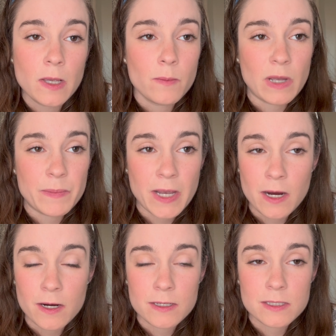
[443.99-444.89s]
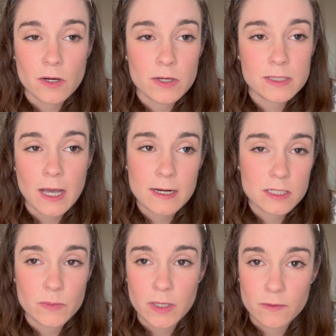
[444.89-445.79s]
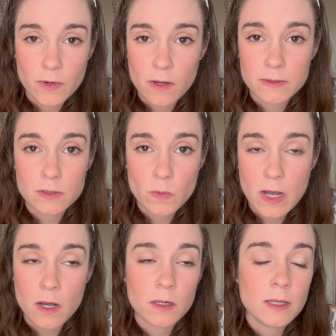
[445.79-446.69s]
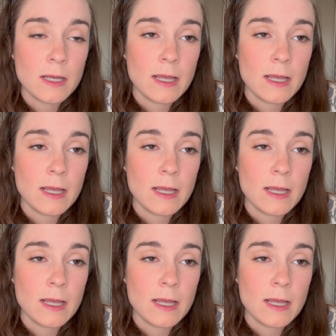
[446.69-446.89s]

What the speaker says: My parents are excited to be involved as well.